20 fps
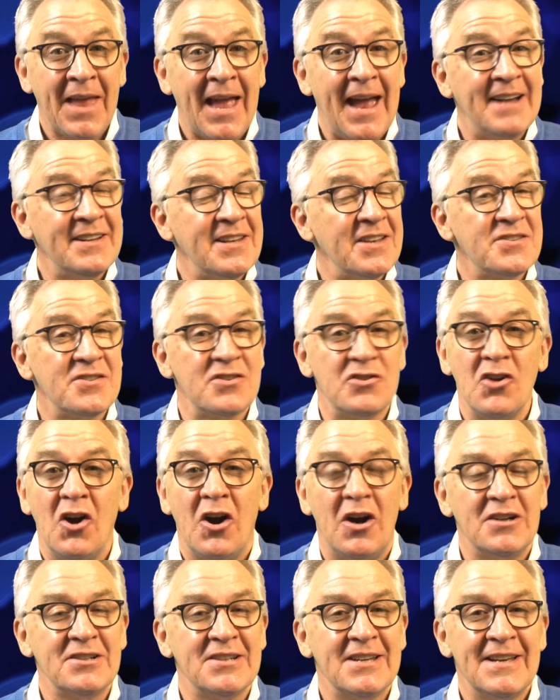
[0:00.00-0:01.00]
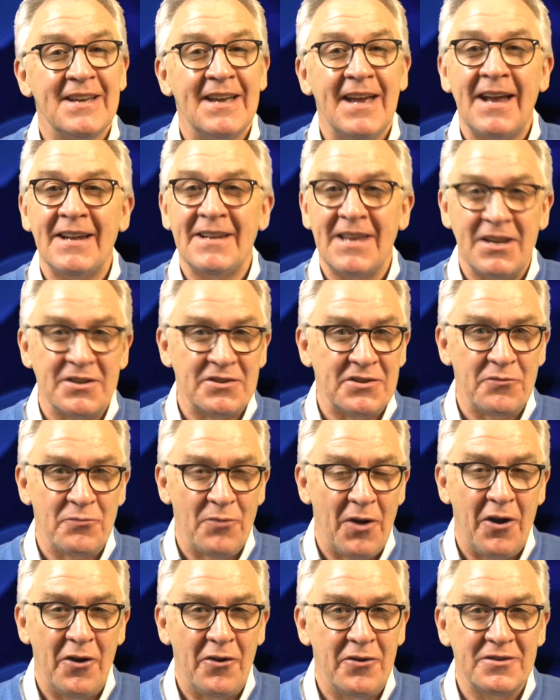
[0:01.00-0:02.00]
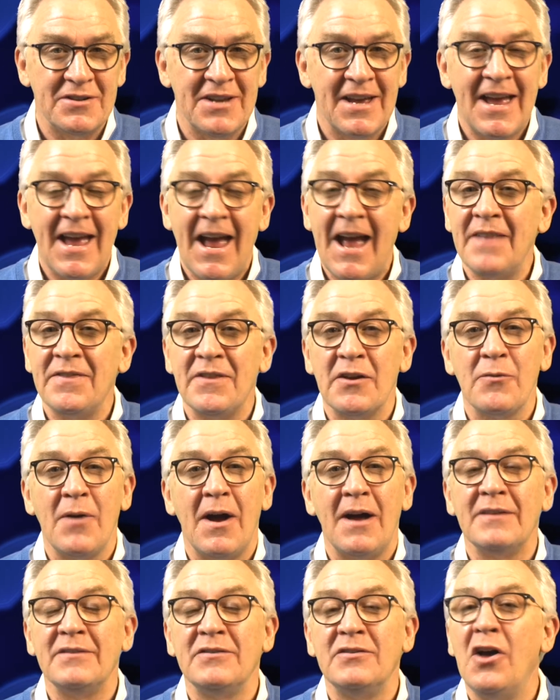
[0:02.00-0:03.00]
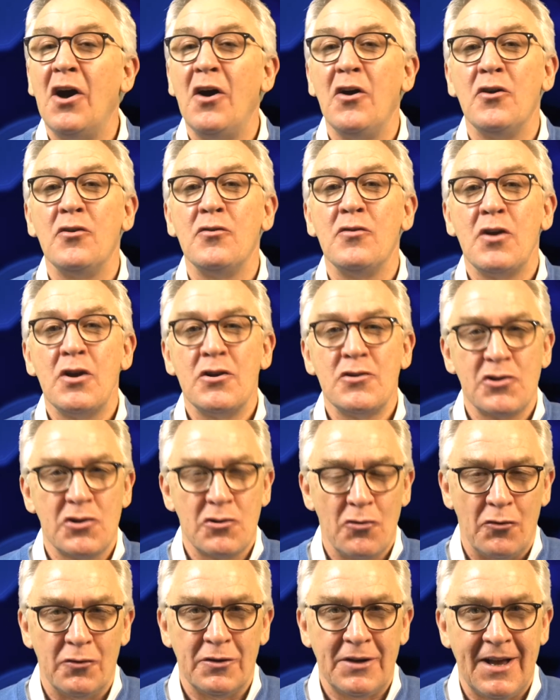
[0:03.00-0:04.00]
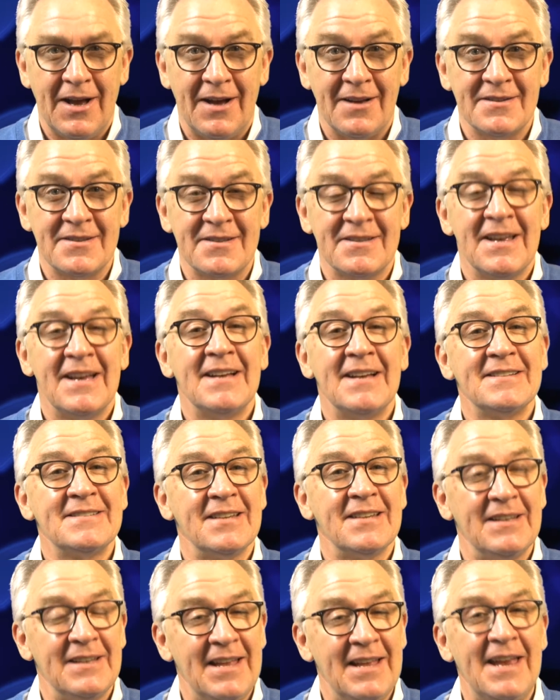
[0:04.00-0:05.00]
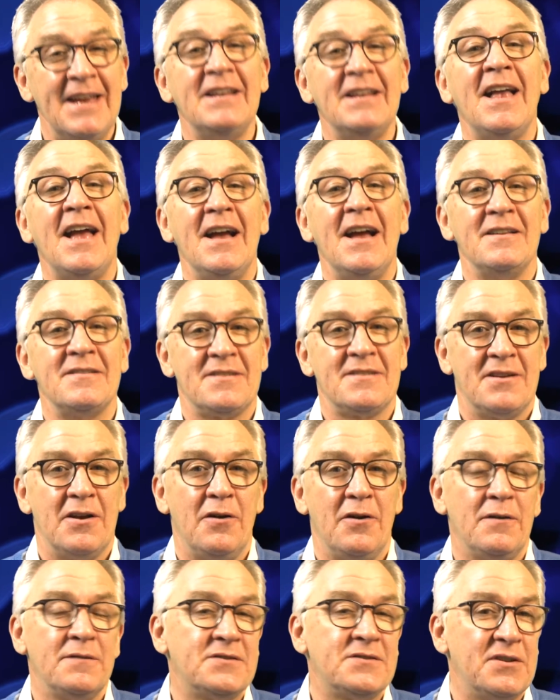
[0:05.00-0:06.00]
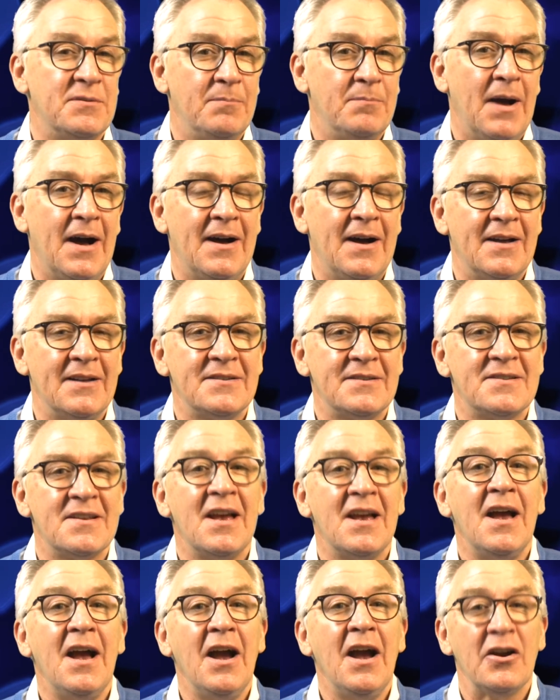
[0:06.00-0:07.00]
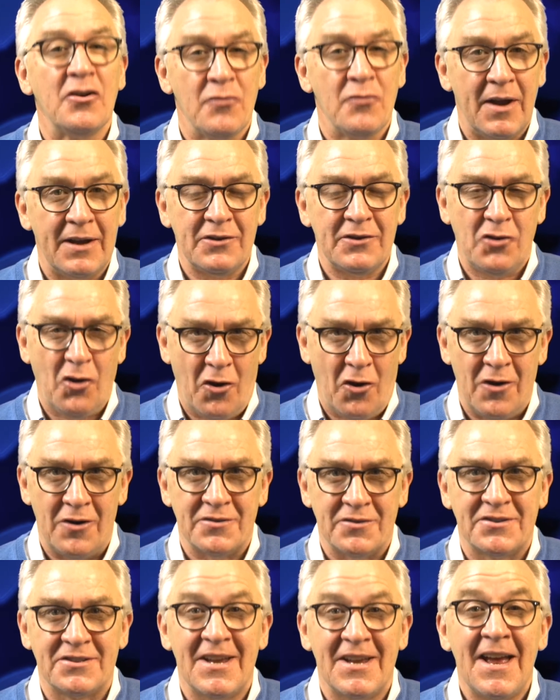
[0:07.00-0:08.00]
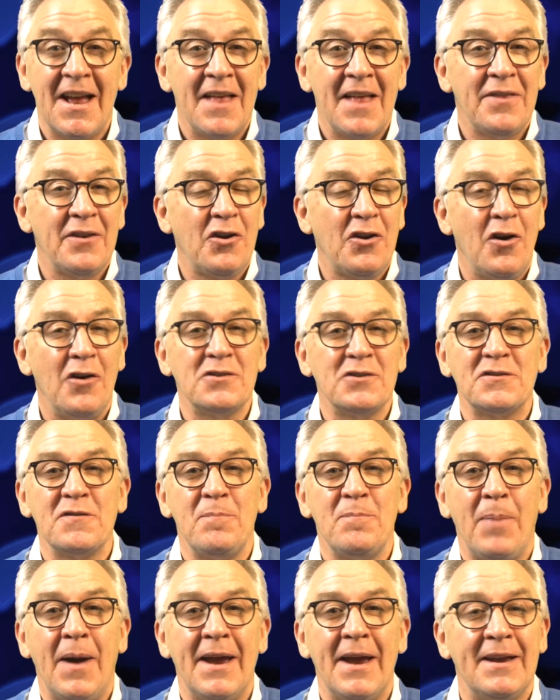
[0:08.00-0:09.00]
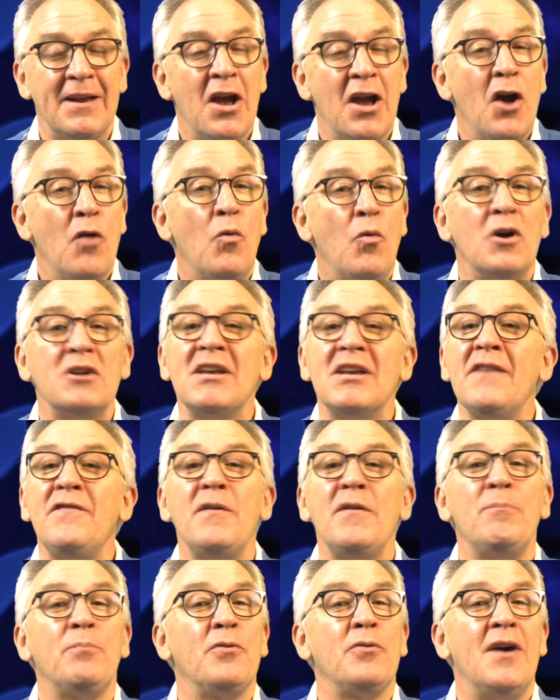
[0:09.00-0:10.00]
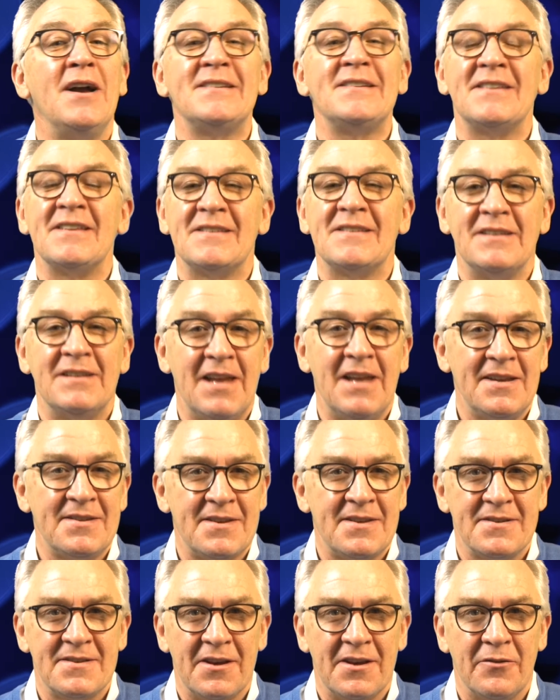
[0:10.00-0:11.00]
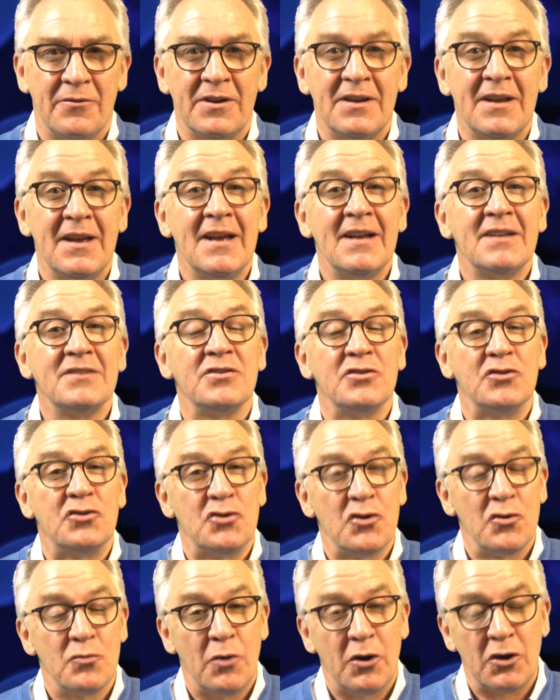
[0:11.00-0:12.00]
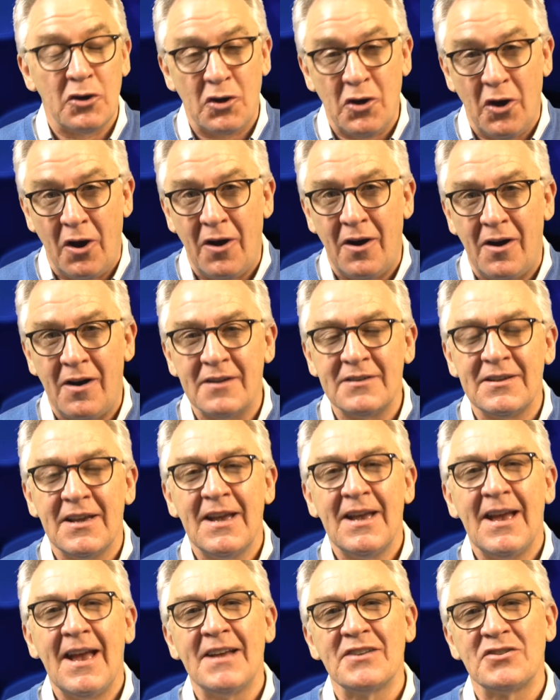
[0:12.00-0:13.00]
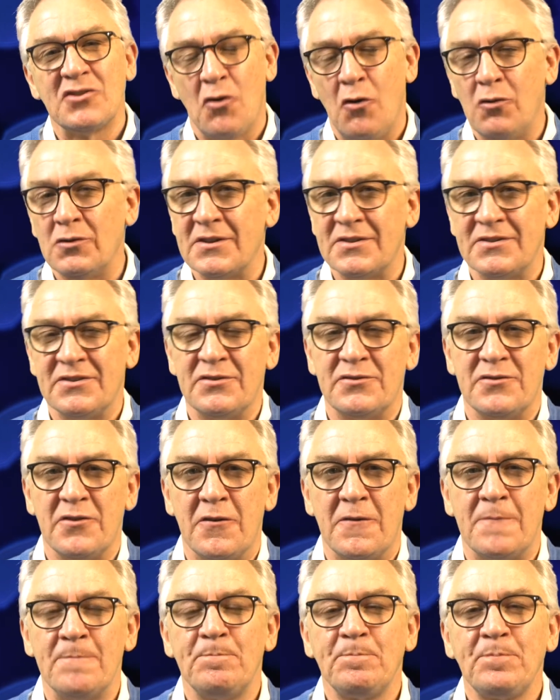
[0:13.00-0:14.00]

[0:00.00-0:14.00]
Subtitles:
and it's not an easy road, and there are no shortcuts. To lead ourselves demands a great cost, the cost of paying whatever price is necessary to do what God has called us to do.